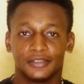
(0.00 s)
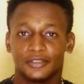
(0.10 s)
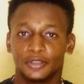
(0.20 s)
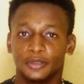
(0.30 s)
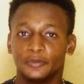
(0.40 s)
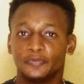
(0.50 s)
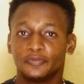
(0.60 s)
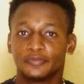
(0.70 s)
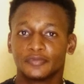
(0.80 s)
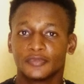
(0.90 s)
So
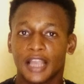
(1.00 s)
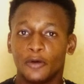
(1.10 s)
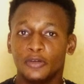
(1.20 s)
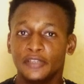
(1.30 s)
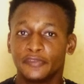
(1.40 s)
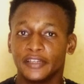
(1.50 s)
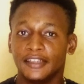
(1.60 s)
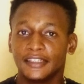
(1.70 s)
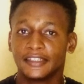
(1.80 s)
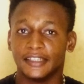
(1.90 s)
I will leave a
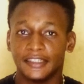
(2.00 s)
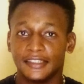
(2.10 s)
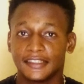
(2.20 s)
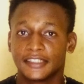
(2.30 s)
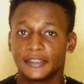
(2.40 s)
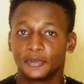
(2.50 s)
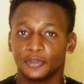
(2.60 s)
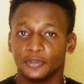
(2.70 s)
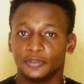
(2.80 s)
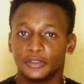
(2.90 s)
link in the description